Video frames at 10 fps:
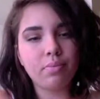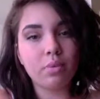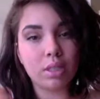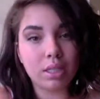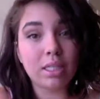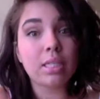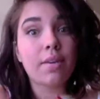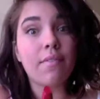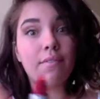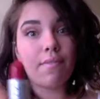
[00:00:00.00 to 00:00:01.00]
which is
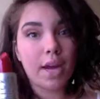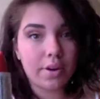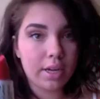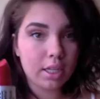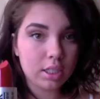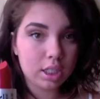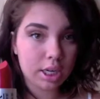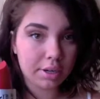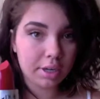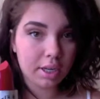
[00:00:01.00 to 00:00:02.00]
berry
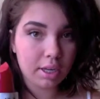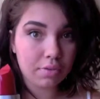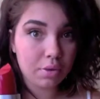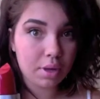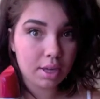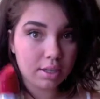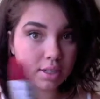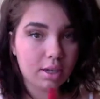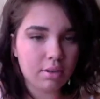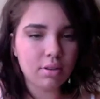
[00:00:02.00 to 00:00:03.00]
cherry, if you can't
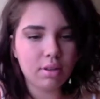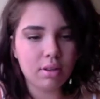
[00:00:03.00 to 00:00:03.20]
tell.